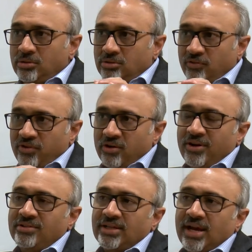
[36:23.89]
to figure
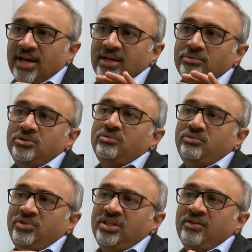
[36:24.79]
out how to
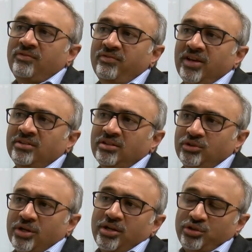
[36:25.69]
reinvent
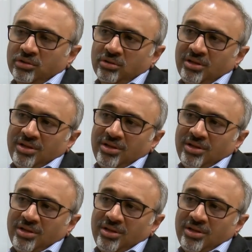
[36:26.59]
education